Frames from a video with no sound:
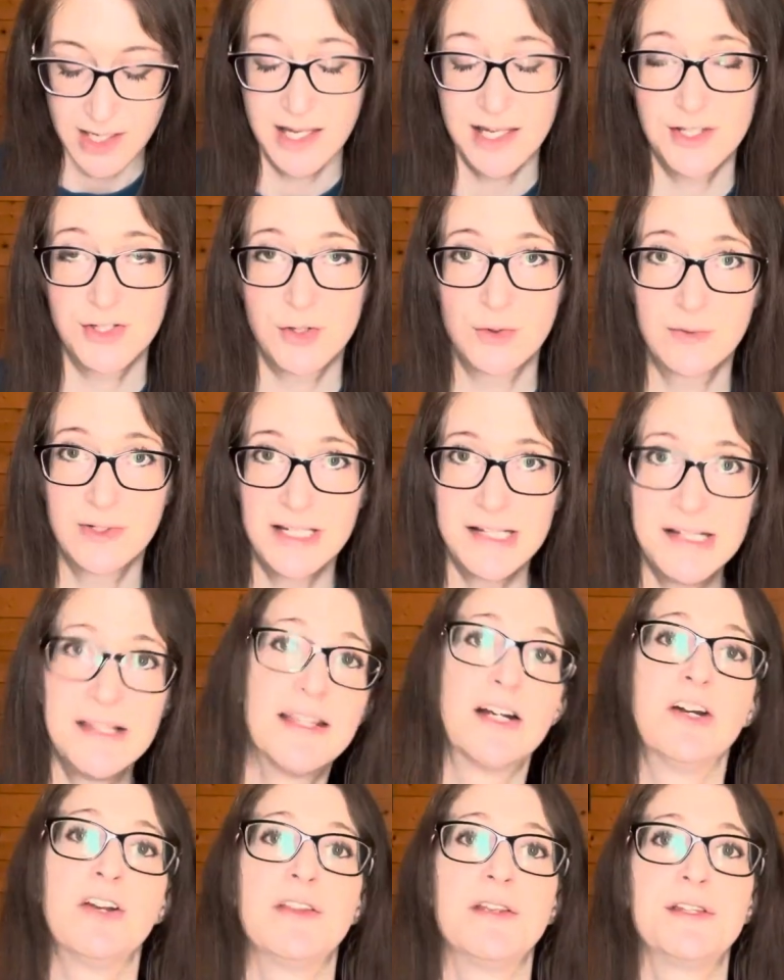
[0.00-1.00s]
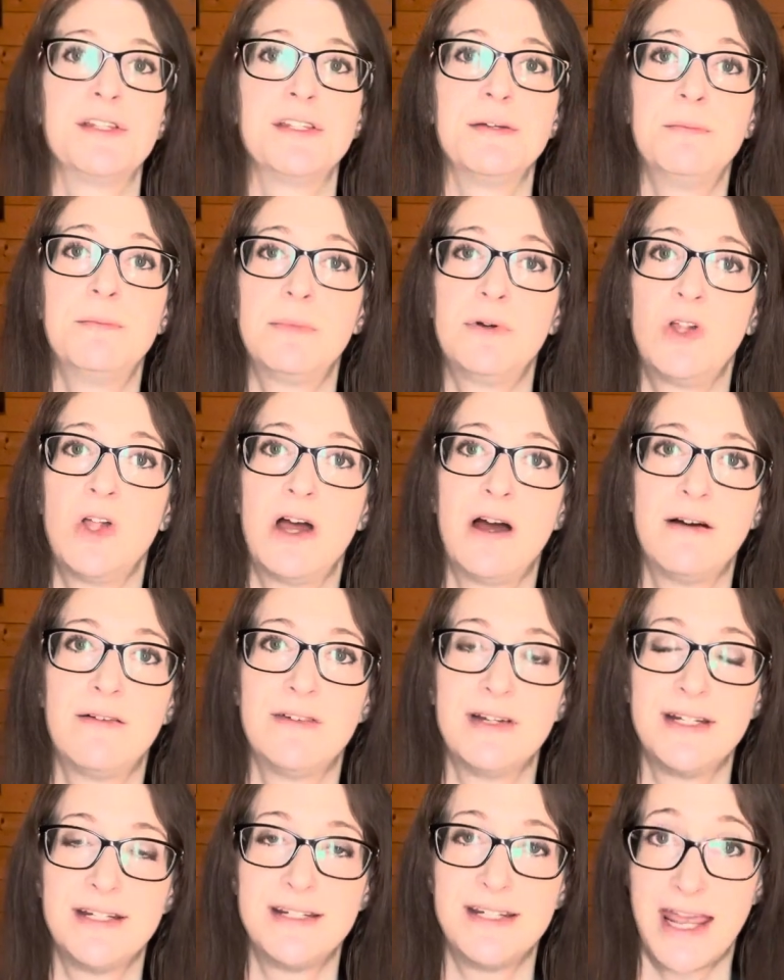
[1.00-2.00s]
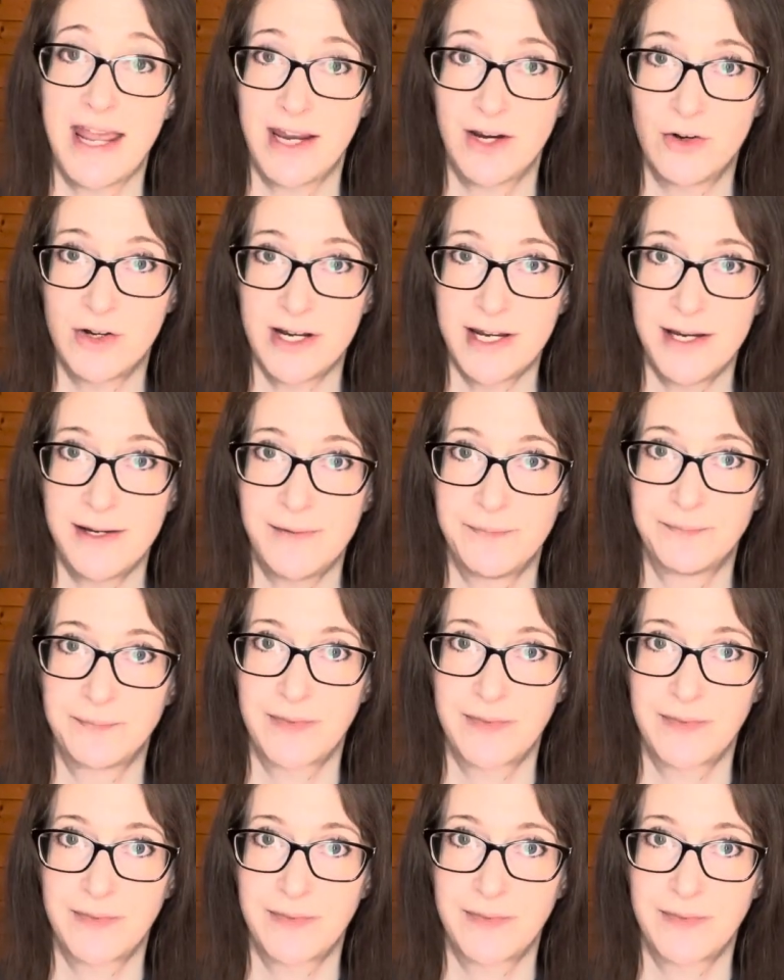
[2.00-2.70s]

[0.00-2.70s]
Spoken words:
So really they're the symbol of integrity,